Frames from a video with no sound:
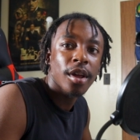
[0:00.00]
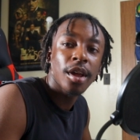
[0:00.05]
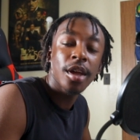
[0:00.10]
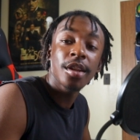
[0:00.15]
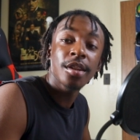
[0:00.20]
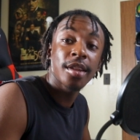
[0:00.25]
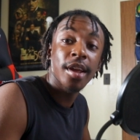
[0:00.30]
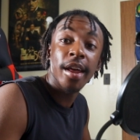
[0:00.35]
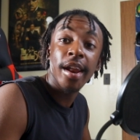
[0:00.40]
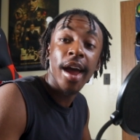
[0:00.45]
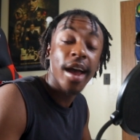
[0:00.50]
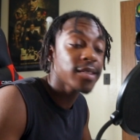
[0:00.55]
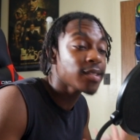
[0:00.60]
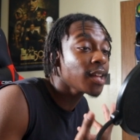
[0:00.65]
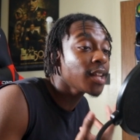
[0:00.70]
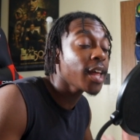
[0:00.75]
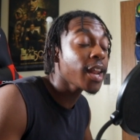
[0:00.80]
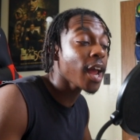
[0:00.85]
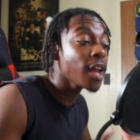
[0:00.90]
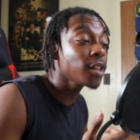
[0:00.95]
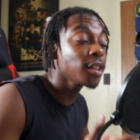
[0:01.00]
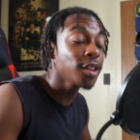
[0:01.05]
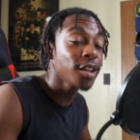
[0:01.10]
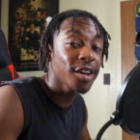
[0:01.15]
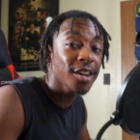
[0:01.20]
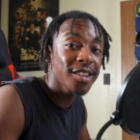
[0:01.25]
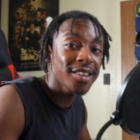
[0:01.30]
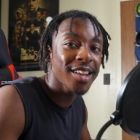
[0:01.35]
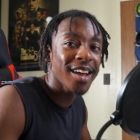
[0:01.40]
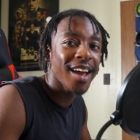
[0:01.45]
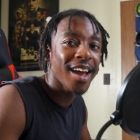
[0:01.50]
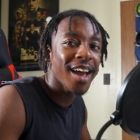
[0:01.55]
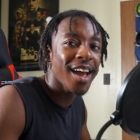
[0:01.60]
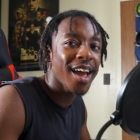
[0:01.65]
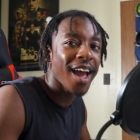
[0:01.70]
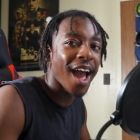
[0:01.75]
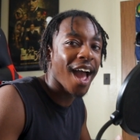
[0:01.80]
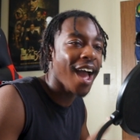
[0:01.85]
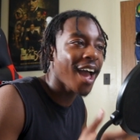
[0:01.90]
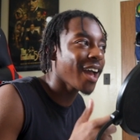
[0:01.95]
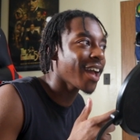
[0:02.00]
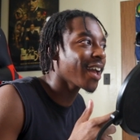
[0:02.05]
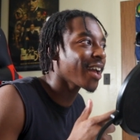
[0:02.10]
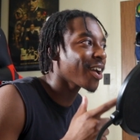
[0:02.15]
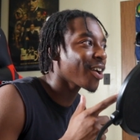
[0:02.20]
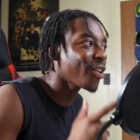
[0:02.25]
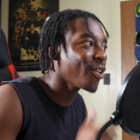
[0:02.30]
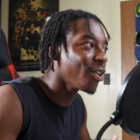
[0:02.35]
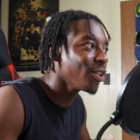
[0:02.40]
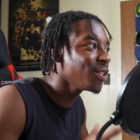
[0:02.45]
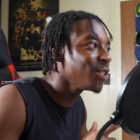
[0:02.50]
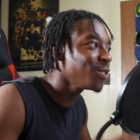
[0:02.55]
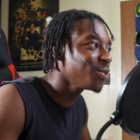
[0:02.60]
they deadass. And then I looked at Call